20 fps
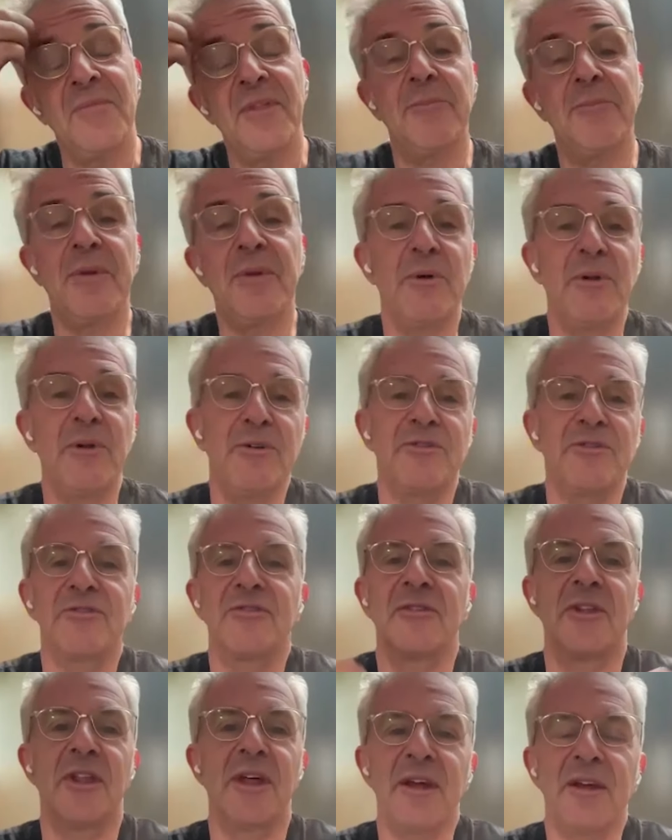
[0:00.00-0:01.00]
and people who
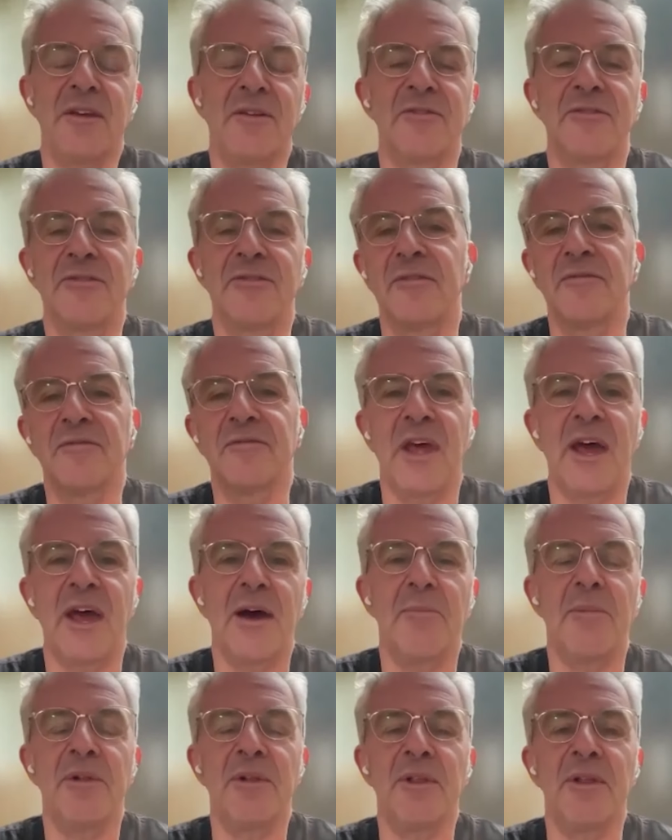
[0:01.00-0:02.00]
just like to sort of
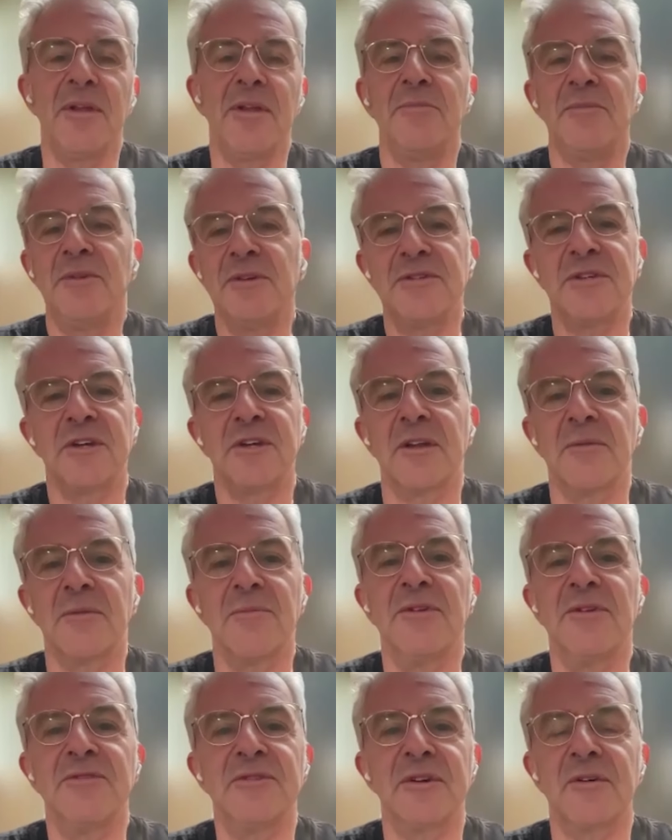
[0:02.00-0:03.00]
dabble in music
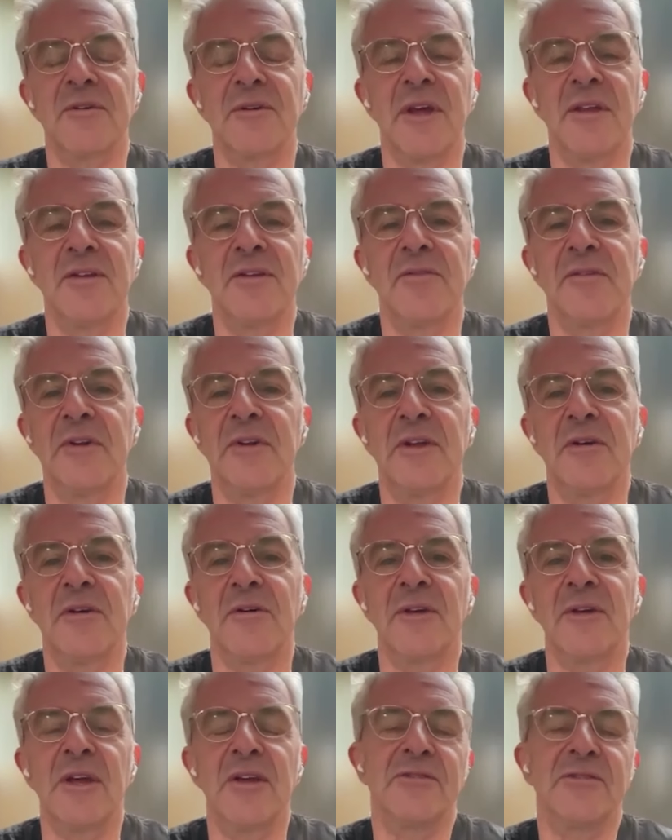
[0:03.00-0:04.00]
and music creativity and
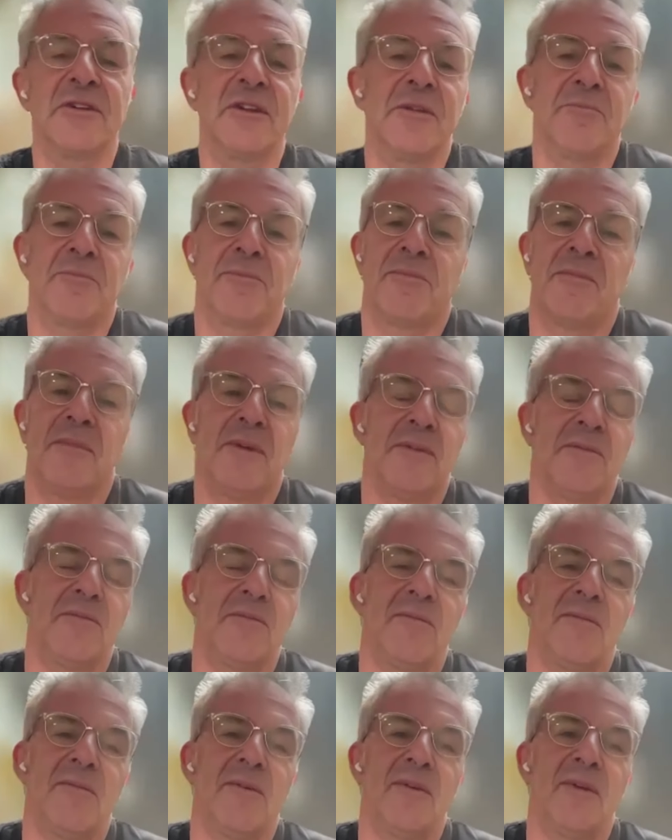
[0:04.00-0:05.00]
creation,
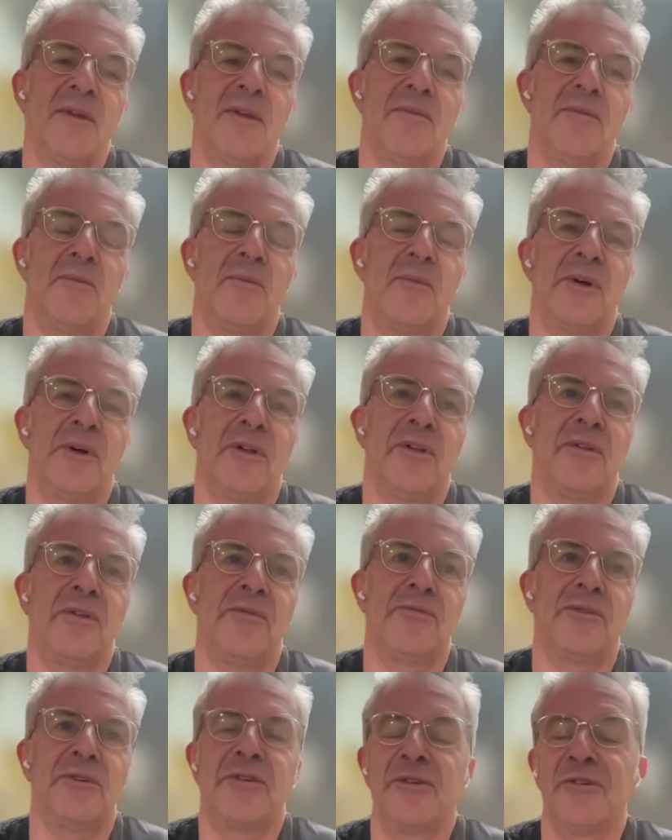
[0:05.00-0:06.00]
it
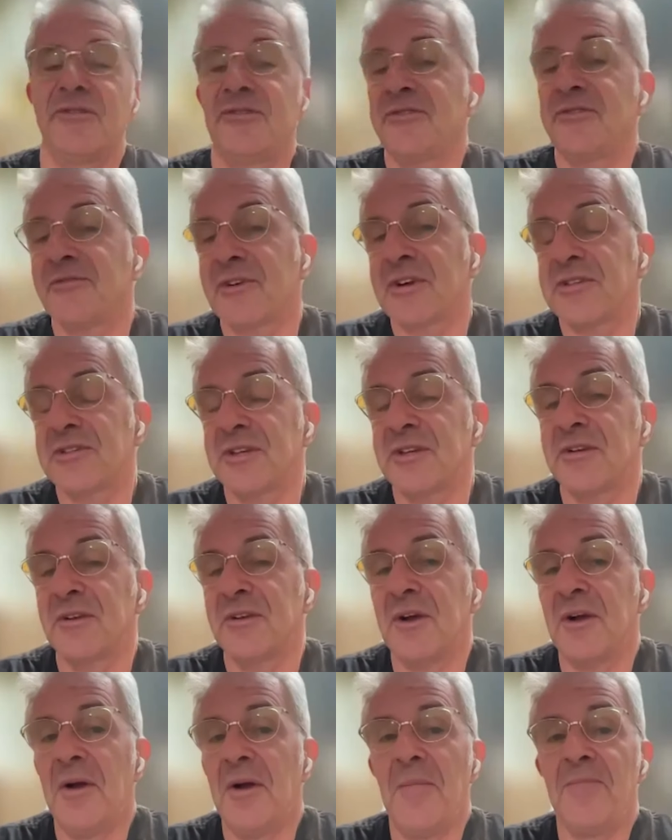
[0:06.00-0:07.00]
will reduce friction.
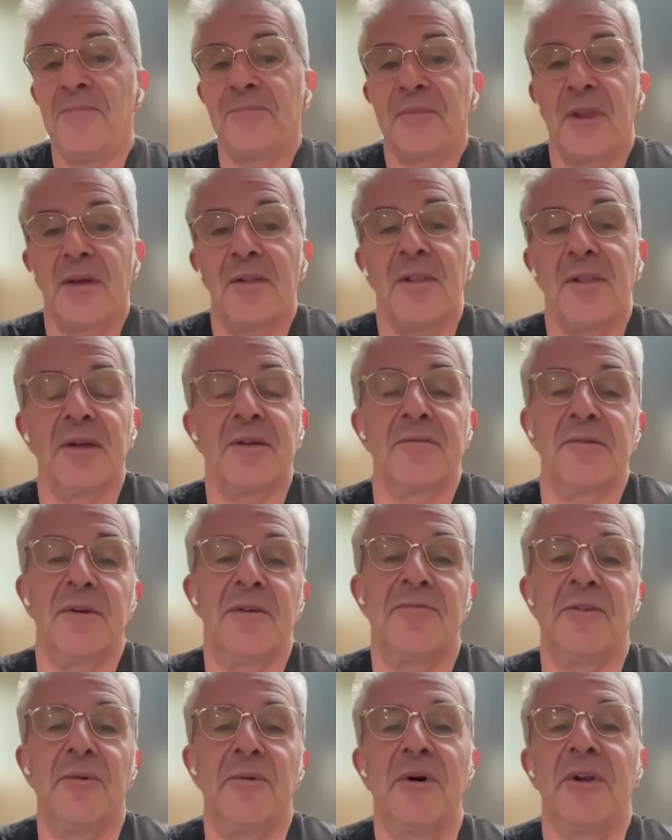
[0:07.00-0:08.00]
Like
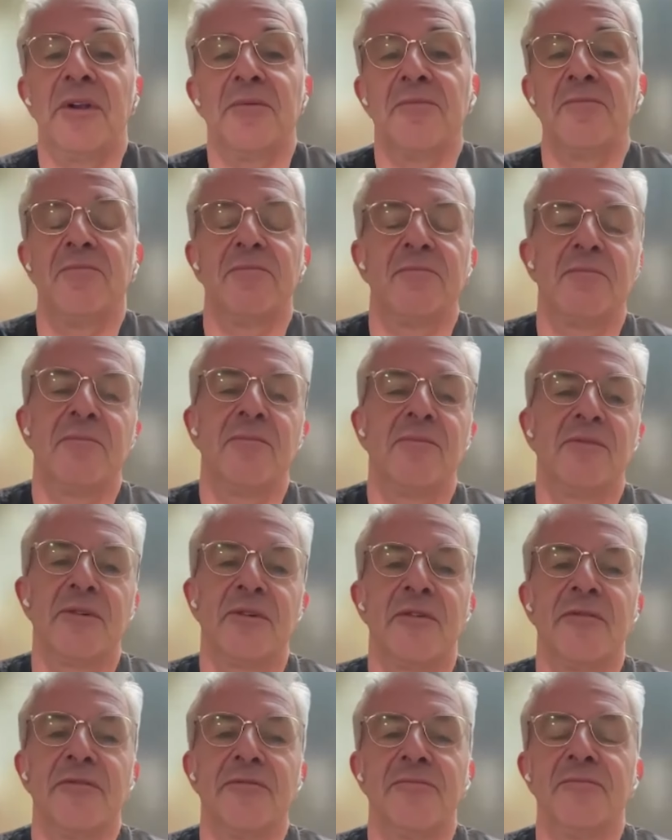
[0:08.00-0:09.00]
if you want to
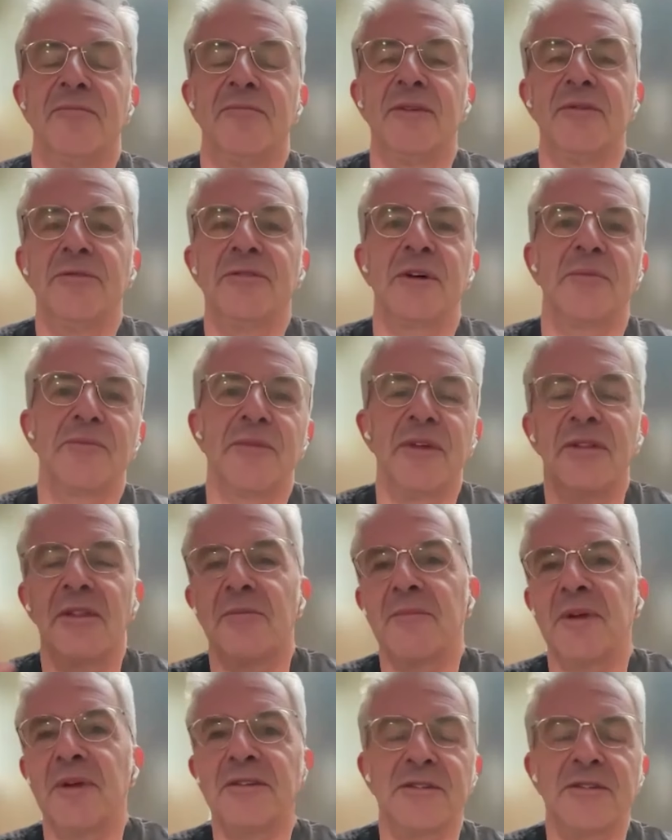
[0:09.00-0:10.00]
sort of do something
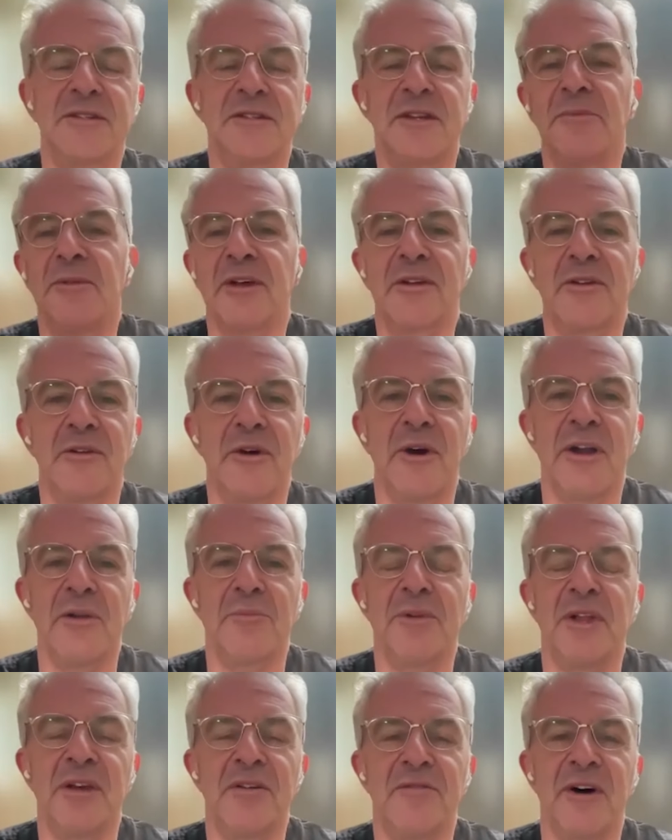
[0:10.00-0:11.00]
that makes it seem like you know how
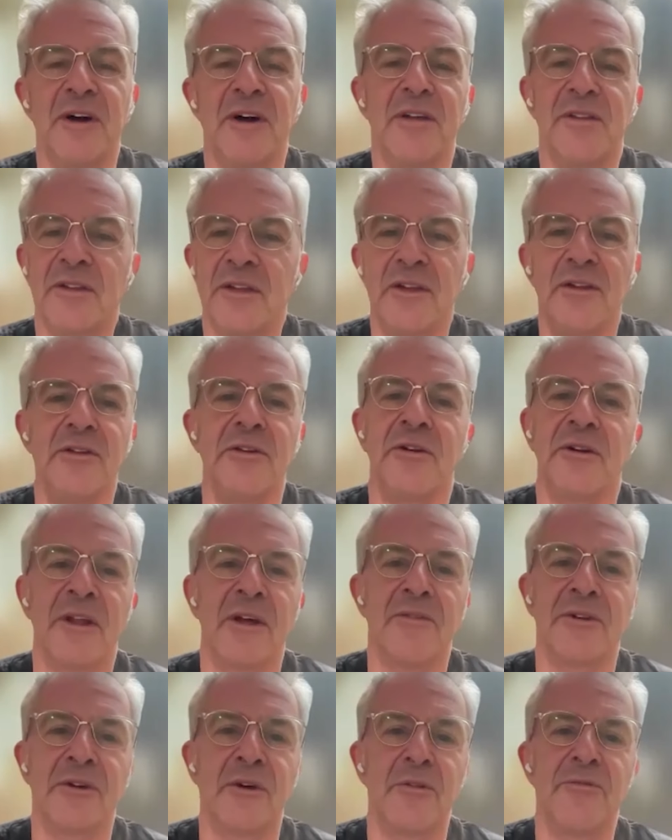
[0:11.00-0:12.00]
to play a violin, you don't
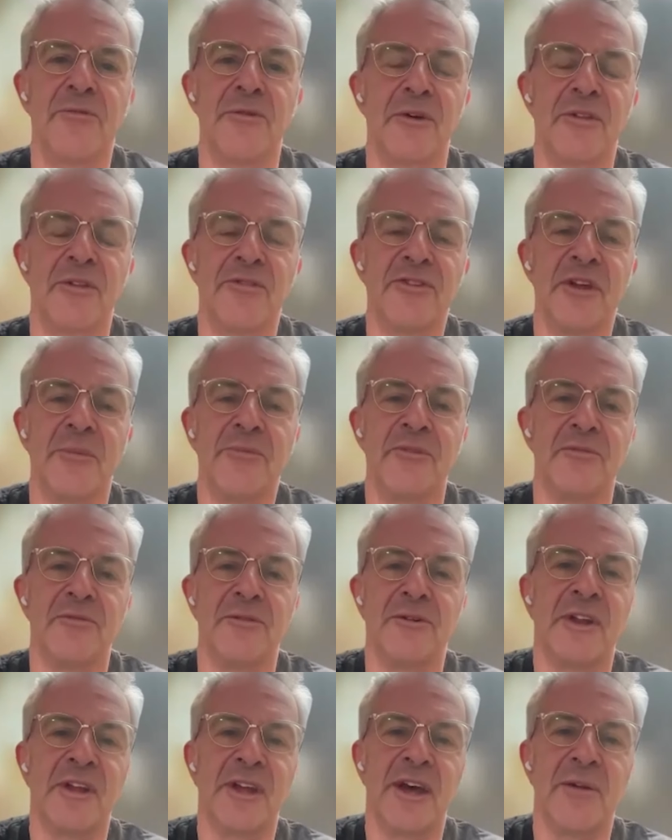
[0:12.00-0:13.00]
have to go through all the steps of
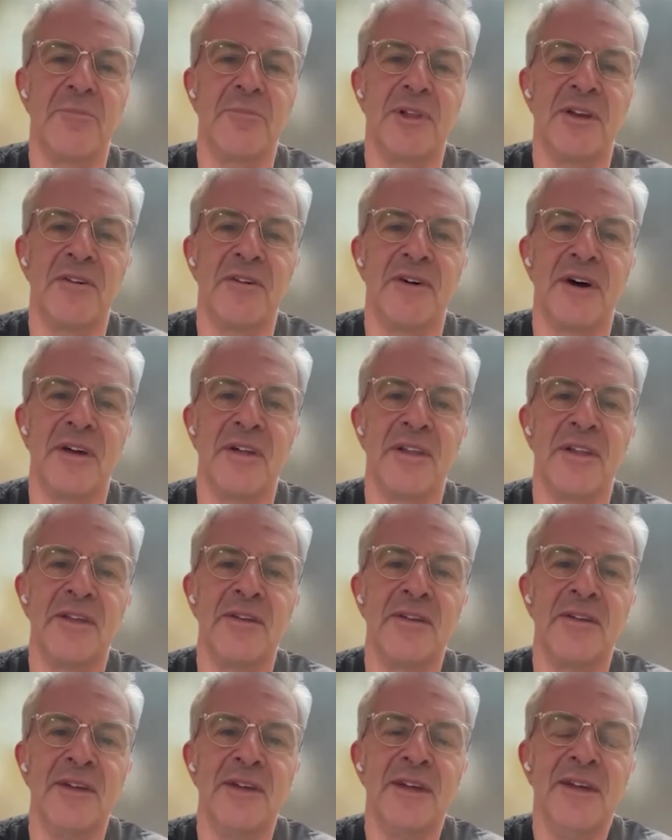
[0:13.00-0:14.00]
learning how to play a
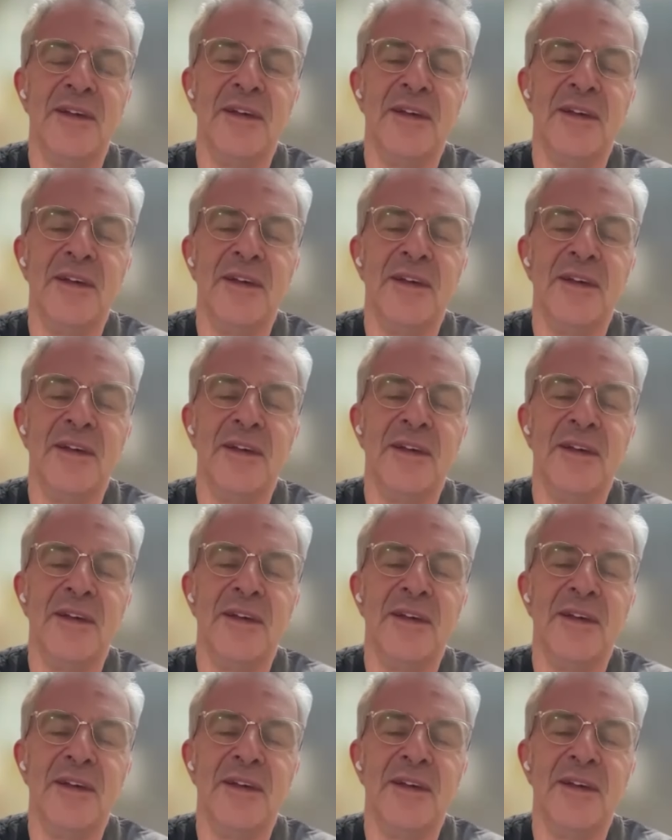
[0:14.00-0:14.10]
violin.